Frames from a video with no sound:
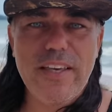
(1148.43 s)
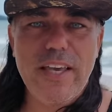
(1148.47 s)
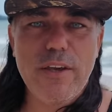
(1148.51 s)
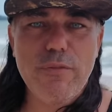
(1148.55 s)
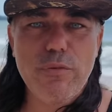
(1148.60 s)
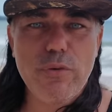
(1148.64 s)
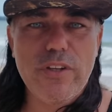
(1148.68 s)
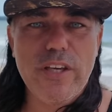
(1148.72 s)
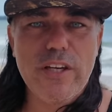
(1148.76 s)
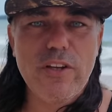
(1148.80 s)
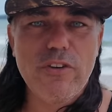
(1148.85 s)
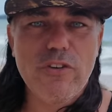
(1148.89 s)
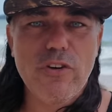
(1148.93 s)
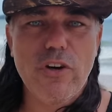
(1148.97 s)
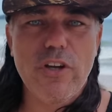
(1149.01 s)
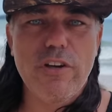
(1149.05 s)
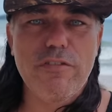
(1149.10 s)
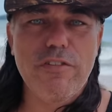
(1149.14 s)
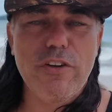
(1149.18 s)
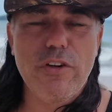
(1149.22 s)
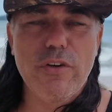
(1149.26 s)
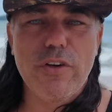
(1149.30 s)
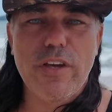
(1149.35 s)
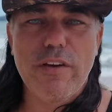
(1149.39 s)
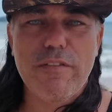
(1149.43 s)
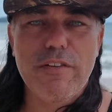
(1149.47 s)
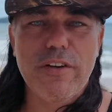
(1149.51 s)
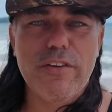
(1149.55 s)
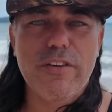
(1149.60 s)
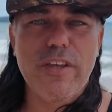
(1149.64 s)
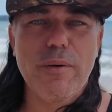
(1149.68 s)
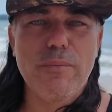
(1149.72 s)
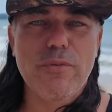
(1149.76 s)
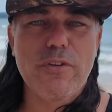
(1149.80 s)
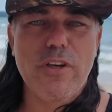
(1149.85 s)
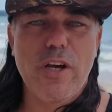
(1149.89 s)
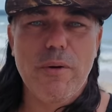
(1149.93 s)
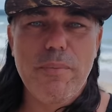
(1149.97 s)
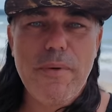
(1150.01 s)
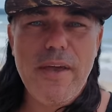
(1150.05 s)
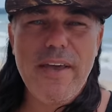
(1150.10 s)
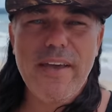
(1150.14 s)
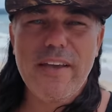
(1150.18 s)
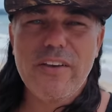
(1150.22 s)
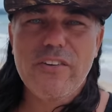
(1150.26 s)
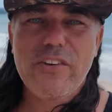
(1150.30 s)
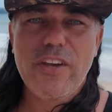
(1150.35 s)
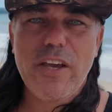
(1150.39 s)
If you did enjoy the video, give it a thumbs up,
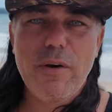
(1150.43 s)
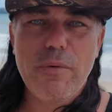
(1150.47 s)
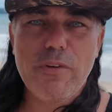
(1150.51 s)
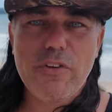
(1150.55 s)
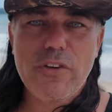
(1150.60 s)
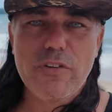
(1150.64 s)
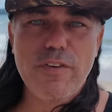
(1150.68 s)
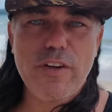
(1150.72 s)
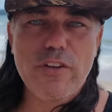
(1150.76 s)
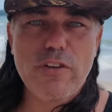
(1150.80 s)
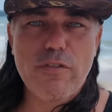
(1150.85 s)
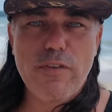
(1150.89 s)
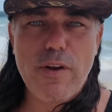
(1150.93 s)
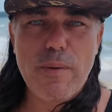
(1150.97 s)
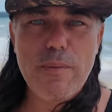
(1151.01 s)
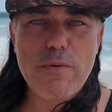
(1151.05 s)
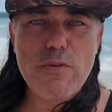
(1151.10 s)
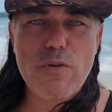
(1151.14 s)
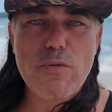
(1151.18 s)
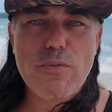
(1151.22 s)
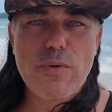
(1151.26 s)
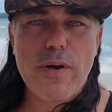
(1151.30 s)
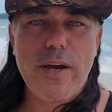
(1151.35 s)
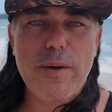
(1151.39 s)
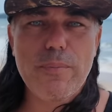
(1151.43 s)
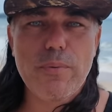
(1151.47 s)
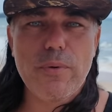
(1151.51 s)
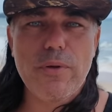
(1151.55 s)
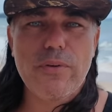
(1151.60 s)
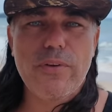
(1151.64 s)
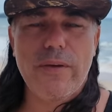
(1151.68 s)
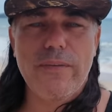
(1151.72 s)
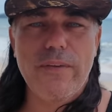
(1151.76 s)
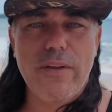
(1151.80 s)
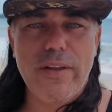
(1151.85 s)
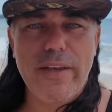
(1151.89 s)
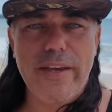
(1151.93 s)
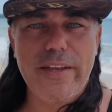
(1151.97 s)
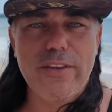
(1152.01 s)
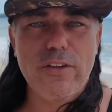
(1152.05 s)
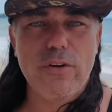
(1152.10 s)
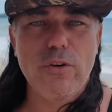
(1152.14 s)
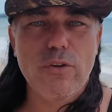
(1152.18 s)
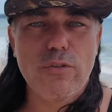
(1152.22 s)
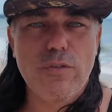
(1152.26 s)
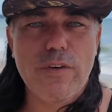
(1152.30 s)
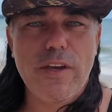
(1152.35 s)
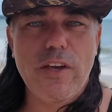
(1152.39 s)
share with your friends and family, subscribe to the channel, hit
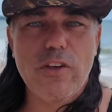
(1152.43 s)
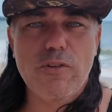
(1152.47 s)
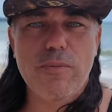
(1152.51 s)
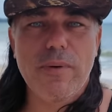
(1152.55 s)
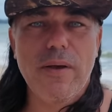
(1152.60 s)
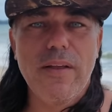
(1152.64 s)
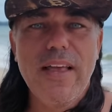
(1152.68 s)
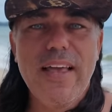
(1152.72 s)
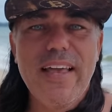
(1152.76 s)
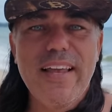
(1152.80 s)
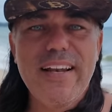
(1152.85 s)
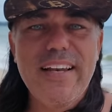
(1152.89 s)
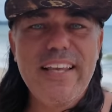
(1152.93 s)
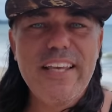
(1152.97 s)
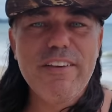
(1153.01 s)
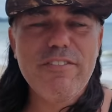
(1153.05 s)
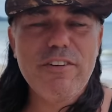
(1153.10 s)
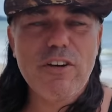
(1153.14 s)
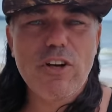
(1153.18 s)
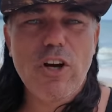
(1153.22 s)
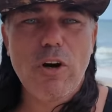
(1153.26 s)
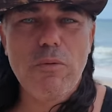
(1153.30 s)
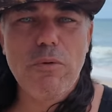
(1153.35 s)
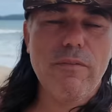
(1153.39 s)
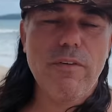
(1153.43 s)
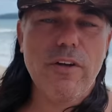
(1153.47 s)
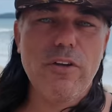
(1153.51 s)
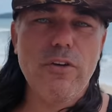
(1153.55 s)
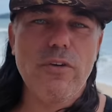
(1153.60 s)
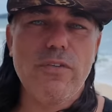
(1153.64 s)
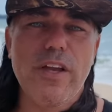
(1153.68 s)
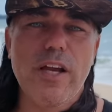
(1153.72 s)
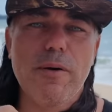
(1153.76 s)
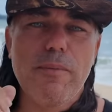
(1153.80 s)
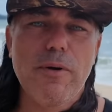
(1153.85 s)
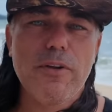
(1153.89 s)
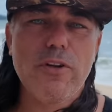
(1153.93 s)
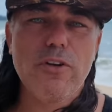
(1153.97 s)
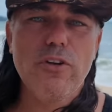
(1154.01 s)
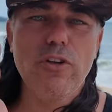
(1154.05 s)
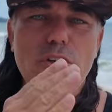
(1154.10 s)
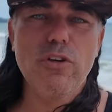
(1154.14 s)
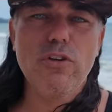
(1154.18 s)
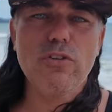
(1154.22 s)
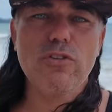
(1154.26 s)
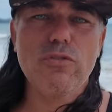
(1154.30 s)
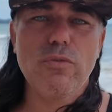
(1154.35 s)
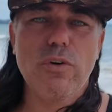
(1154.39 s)
the notification bell, leave a comment. What do you think about the
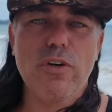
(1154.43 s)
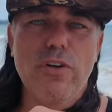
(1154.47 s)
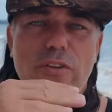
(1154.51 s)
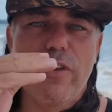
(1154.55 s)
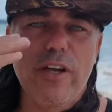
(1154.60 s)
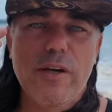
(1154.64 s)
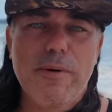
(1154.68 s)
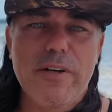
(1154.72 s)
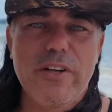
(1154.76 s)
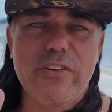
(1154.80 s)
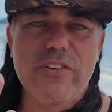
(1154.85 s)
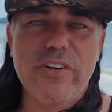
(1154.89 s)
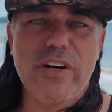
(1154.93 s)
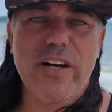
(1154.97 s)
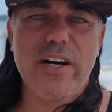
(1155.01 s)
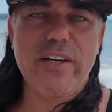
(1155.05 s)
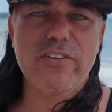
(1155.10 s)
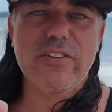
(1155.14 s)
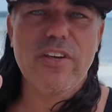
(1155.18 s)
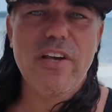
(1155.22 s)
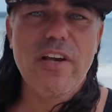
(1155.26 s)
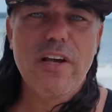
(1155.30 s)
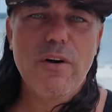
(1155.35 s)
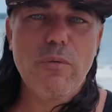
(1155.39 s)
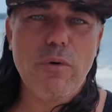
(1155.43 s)
news? What do you think about the charts?